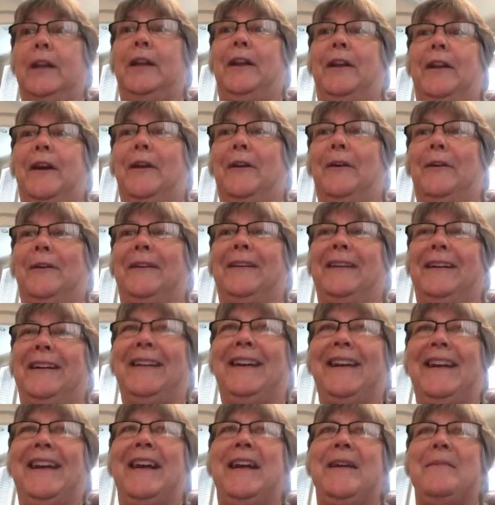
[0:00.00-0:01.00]
you know,
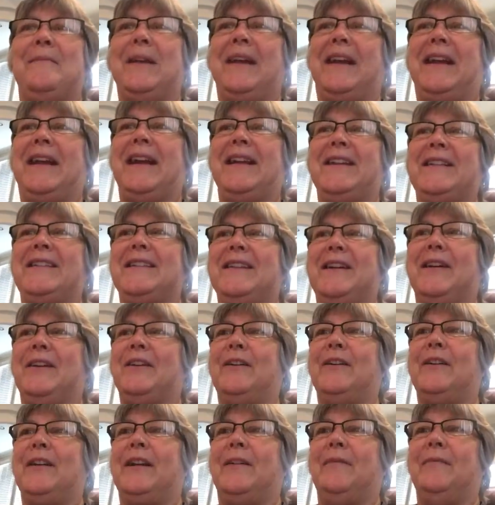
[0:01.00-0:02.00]
because
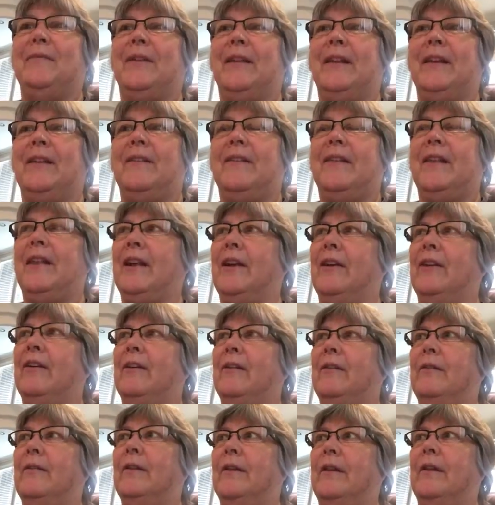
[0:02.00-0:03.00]
they're,
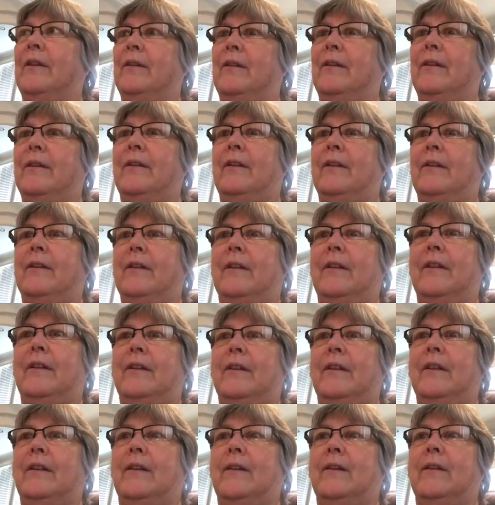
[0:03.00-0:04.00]
they're,
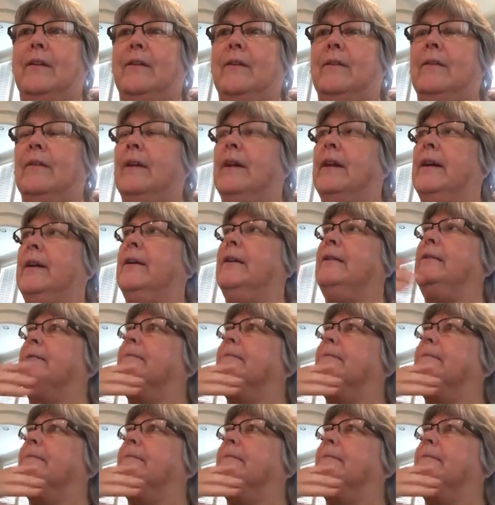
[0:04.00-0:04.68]
uh,